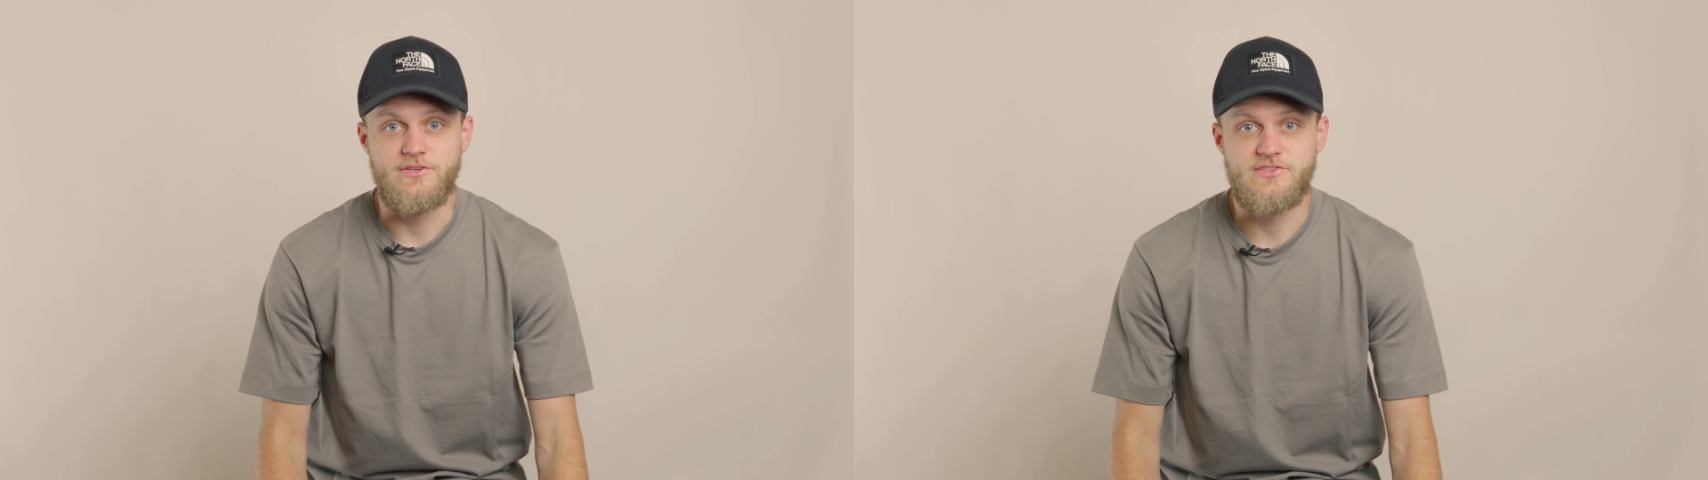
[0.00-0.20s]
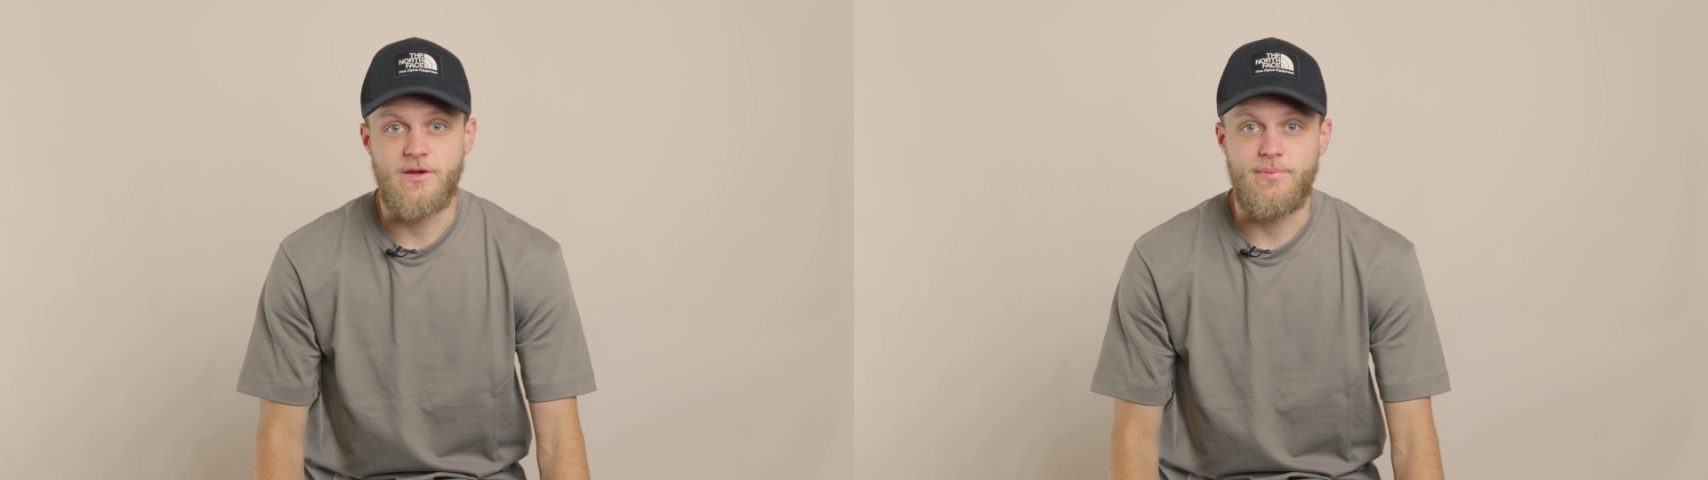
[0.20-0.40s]

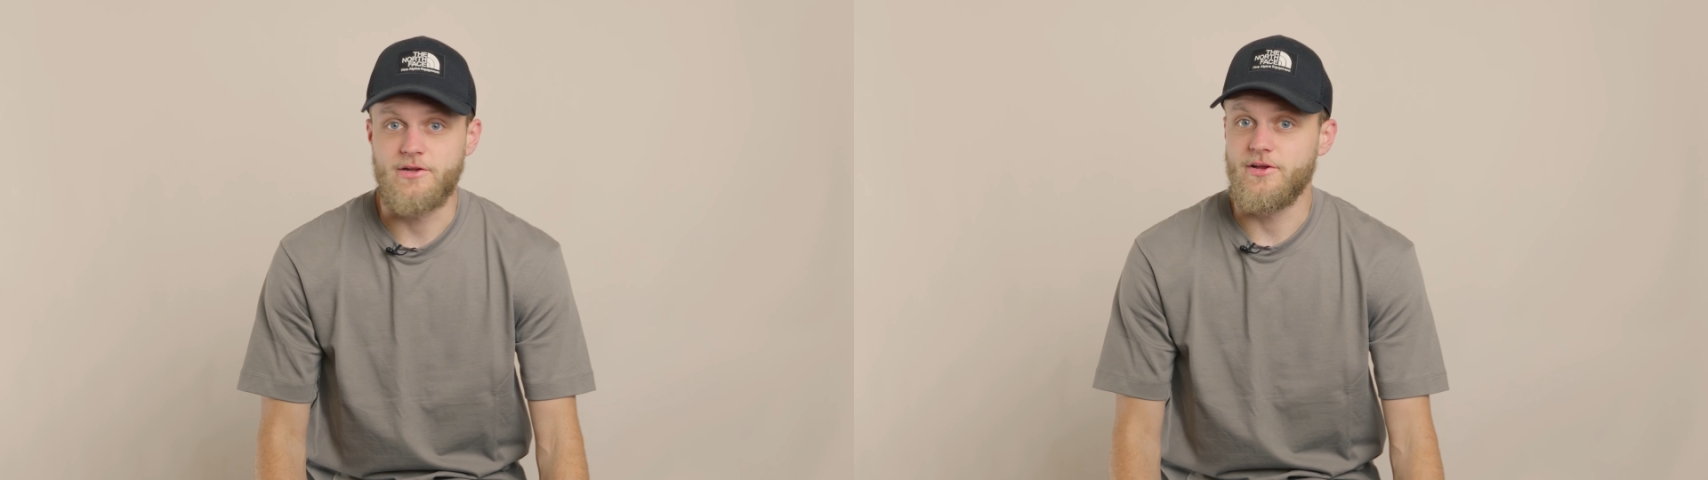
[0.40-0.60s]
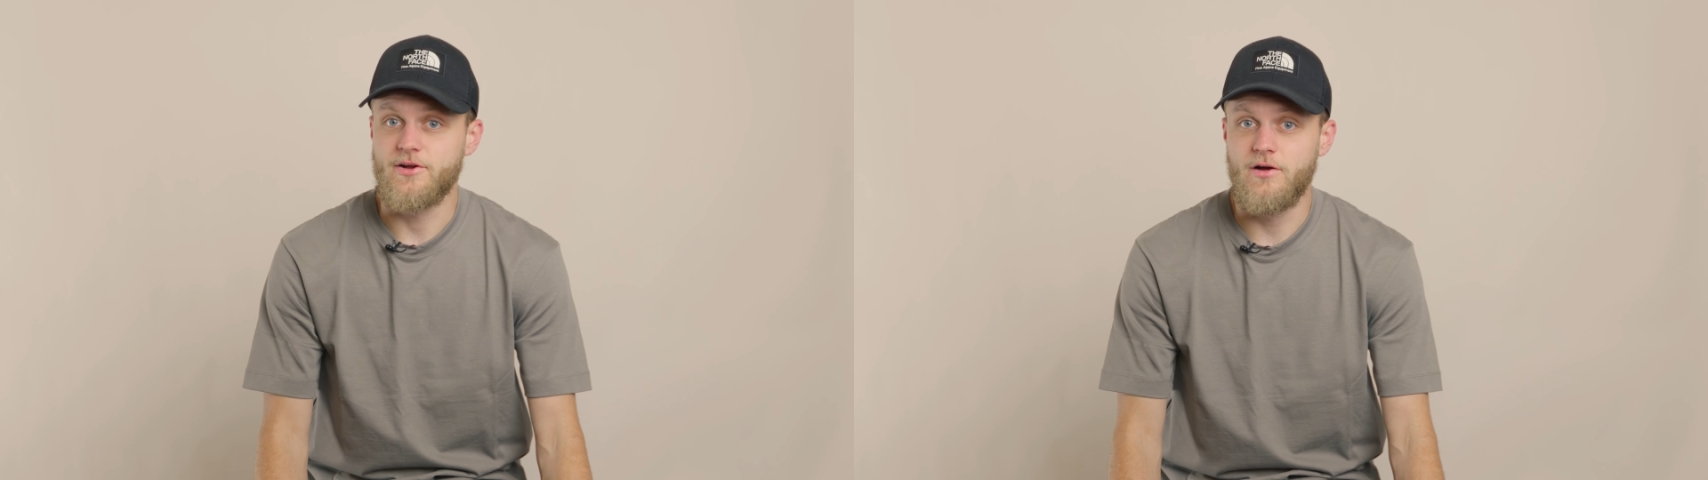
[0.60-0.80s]
you step
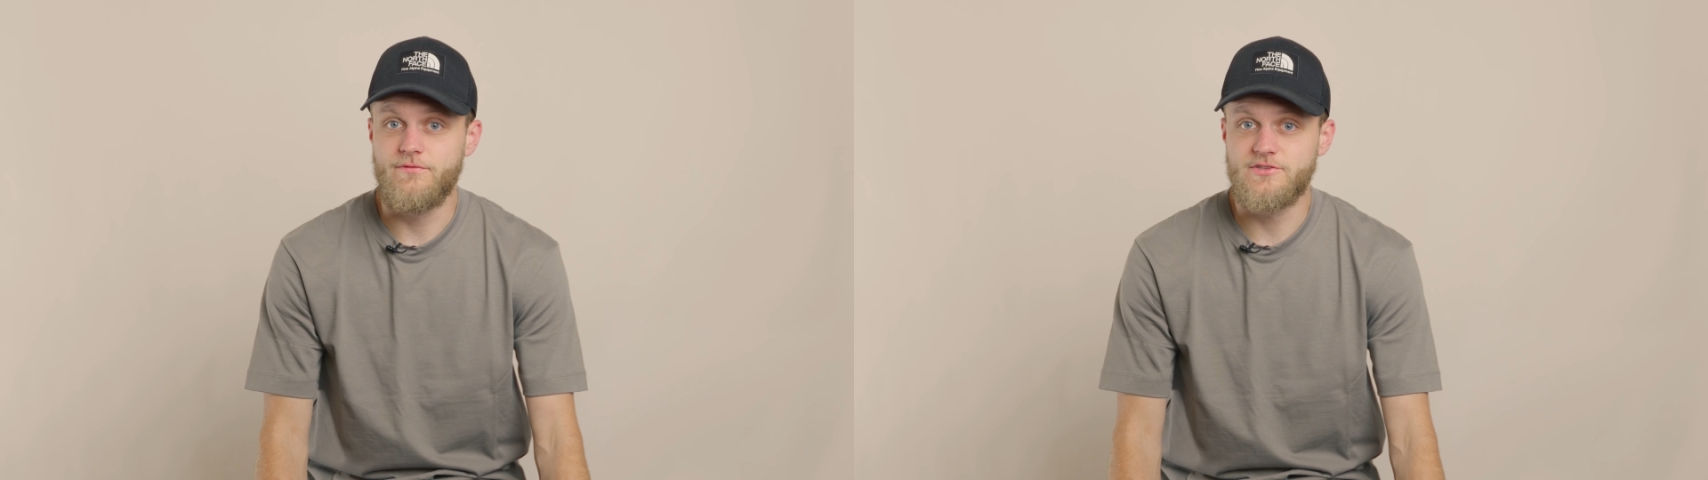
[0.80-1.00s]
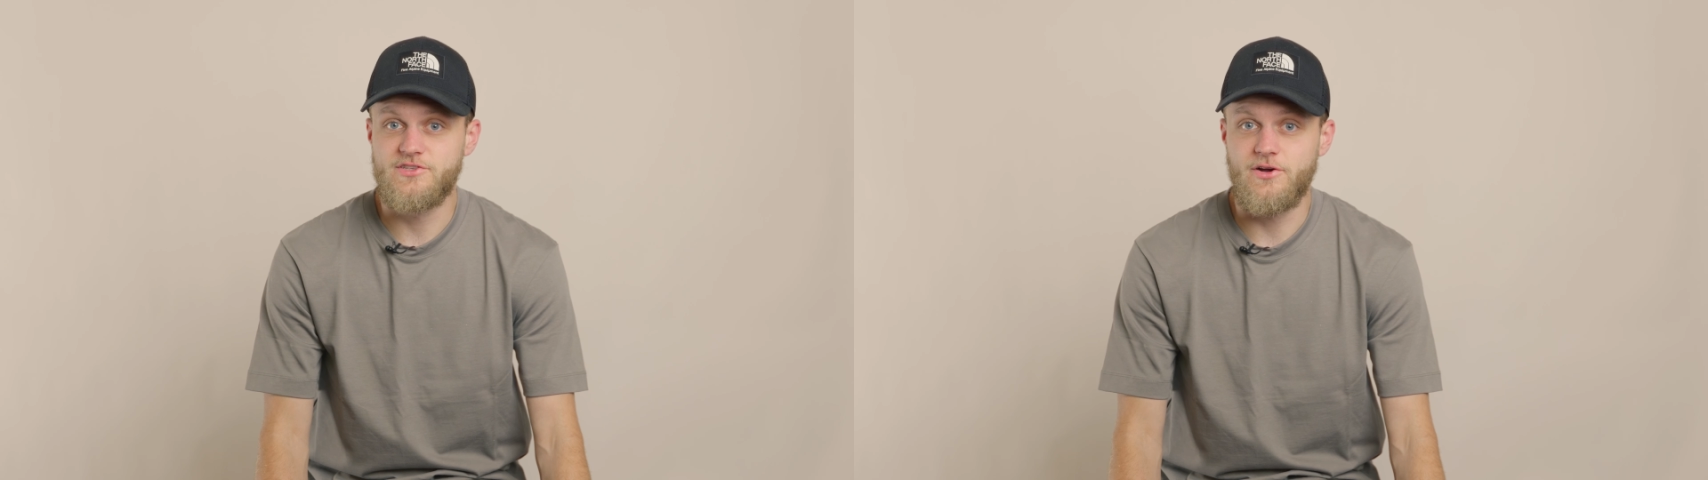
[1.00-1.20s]
out of your comfort